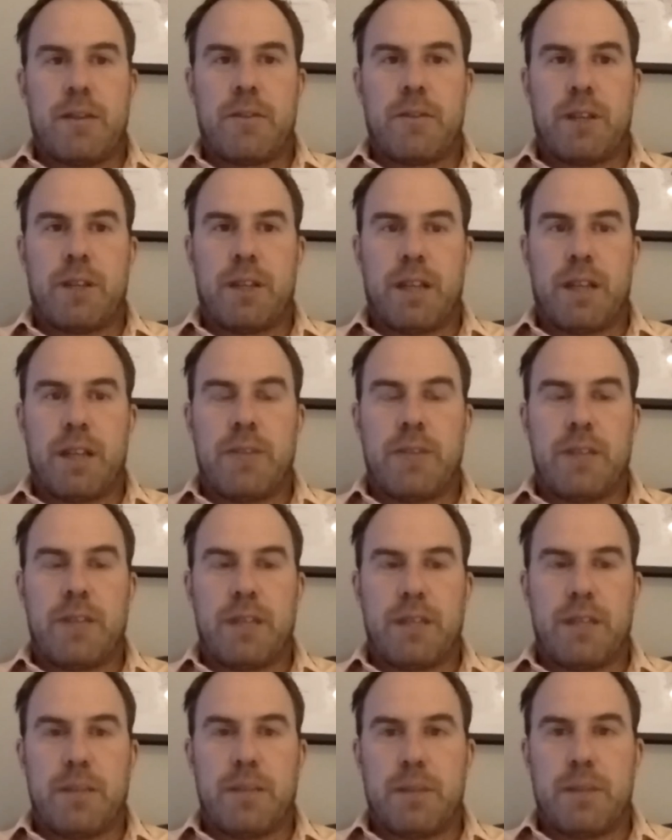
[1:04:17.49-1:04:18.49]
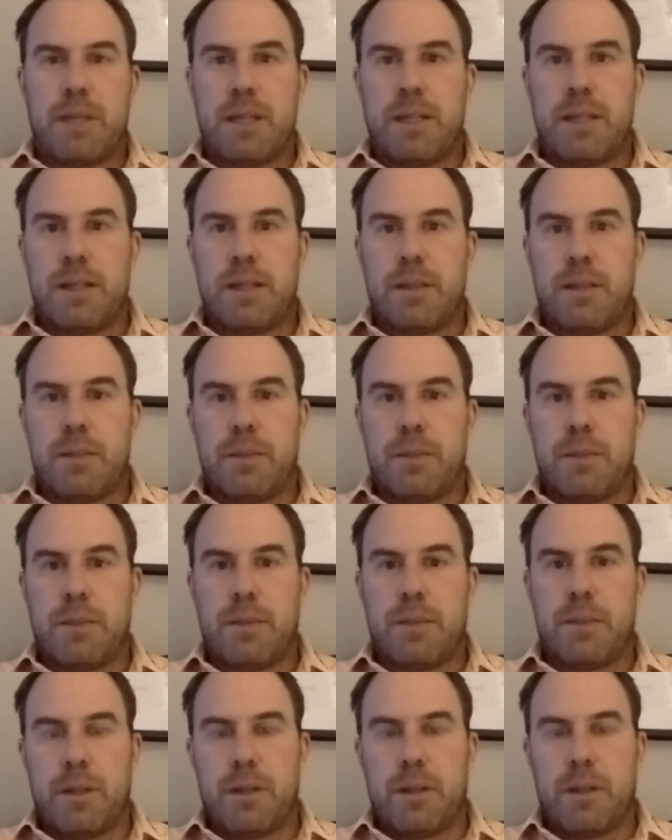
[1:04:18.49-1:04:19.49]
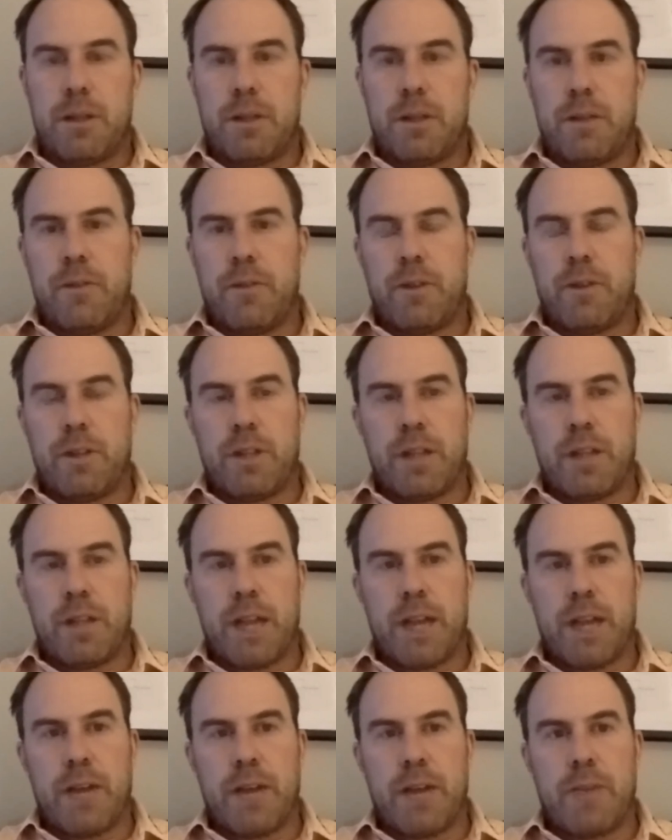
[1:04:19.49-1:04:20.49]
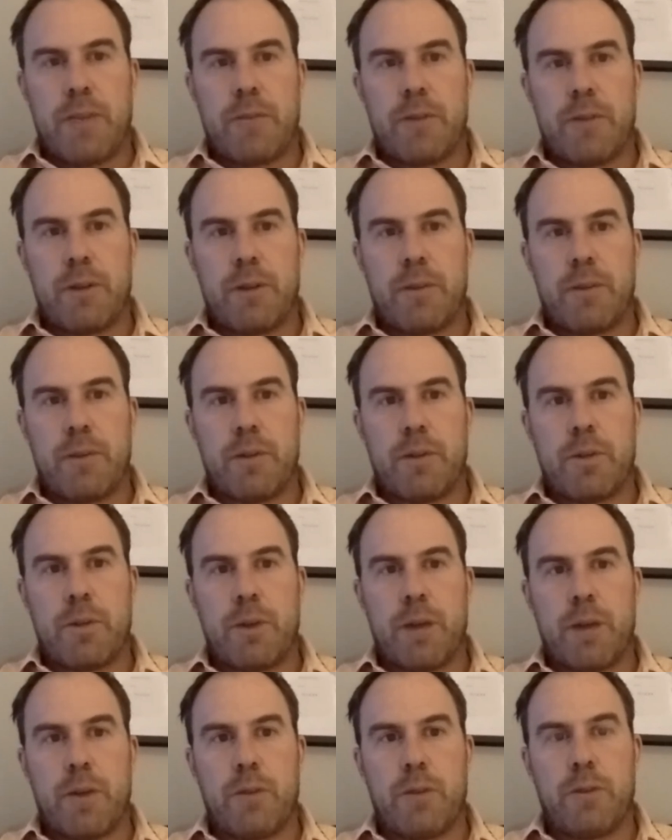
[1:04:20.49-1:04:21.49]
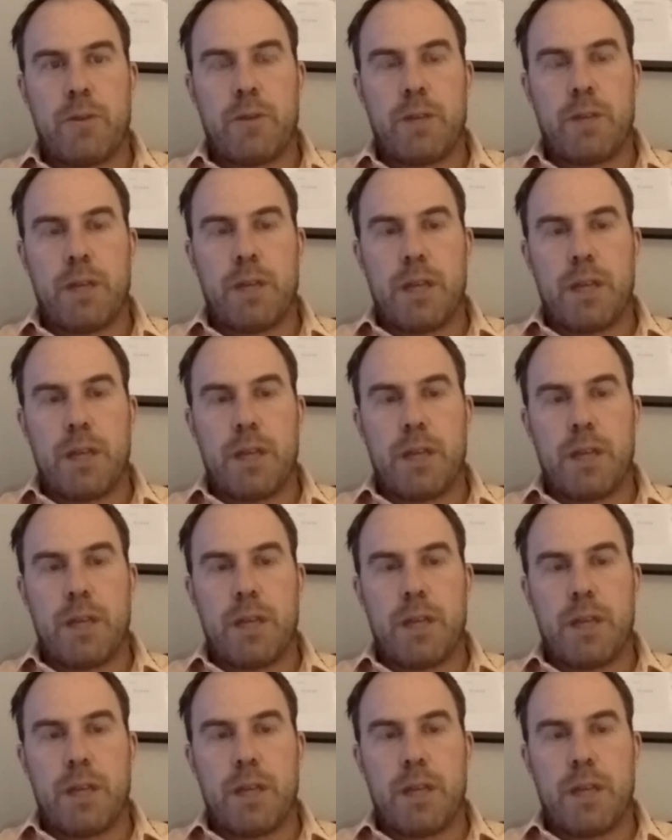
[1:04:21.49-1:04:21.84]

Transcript: For a lefty, it's a bit easier, but there, if you've got the diagram for number 12,